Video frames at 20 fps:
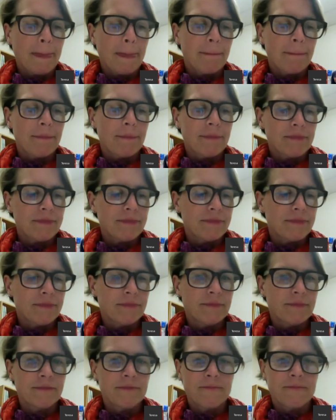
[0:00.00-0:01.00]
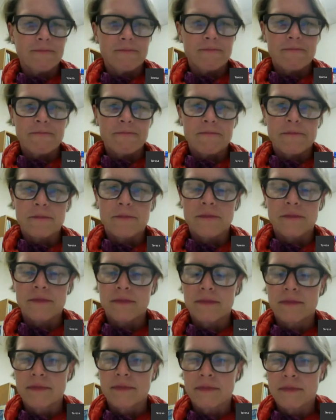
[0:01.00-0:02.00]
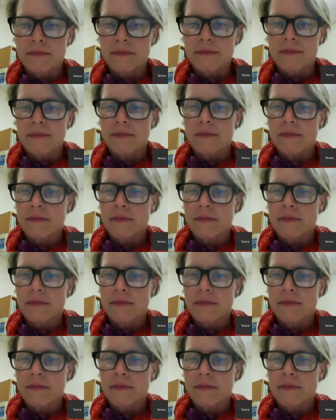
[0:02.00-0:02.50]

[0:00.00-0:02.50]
And also just a point